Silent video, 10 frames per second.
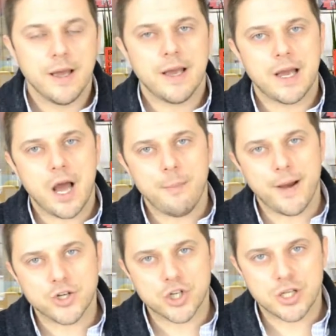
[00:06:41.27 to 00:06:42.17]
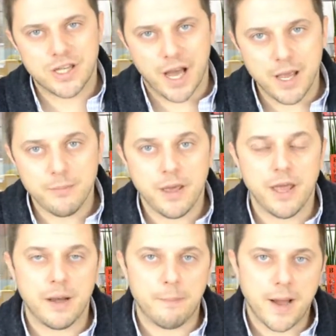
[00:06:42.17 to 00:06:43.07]
how much time
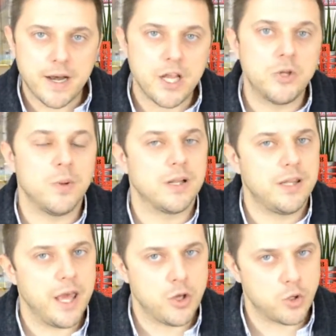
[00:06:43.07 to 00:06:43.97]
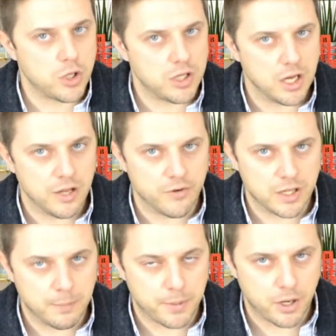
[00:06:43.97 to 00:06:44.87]
and money it will take you to deliver
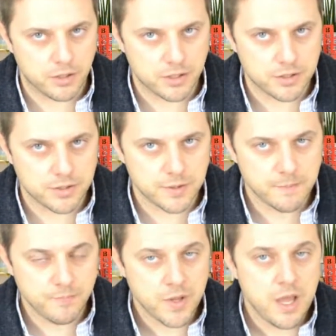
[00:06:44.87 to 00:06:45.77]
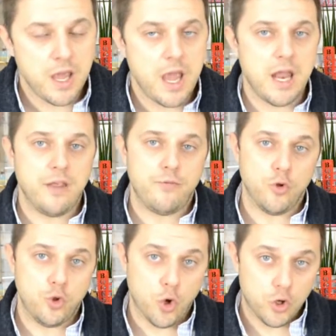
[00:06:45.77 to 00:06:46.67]
the product. And if you
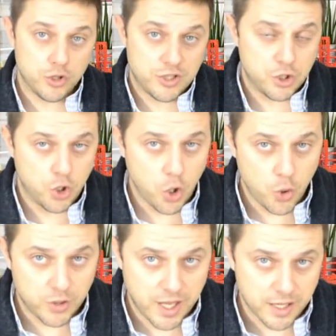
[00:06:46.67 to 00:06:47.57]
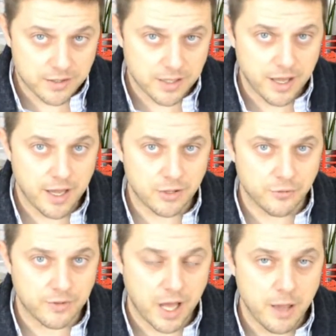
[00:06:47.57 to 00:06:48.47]
don't know that ahead
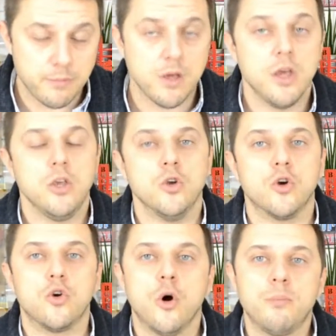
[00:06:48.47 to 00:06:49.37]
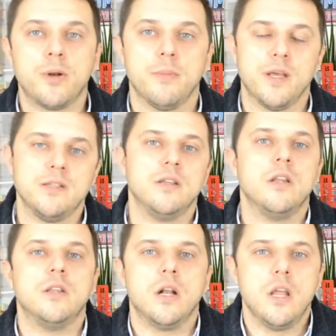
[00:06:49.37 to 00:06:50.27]
of time, you're compromising the
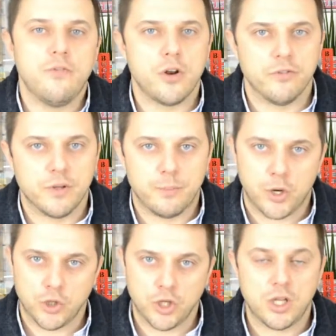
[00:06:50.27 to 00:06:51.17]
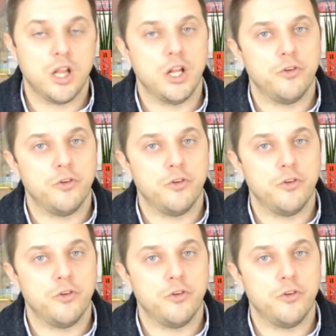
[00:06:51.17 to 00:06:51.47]
delivery of the product and